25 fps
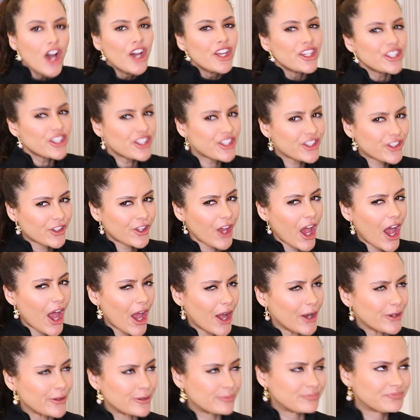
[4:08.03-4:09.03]

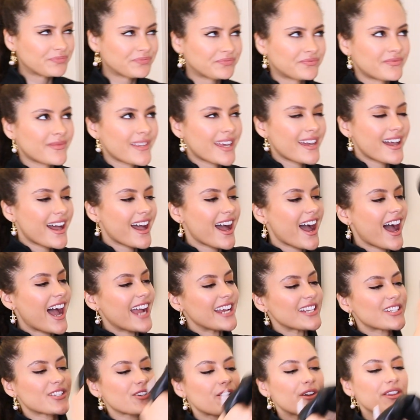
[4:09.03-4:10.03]
So,
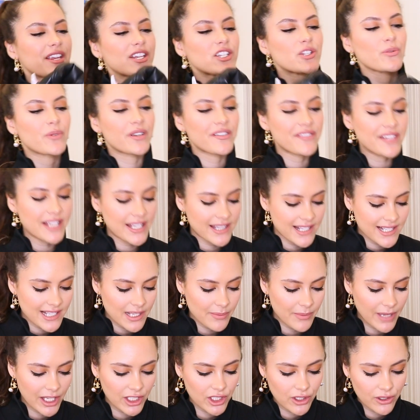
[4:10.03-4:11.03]
I saw this, you would have seen this
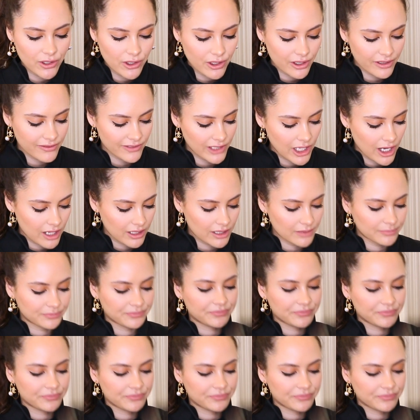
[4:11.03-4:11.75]
in my New York vlog,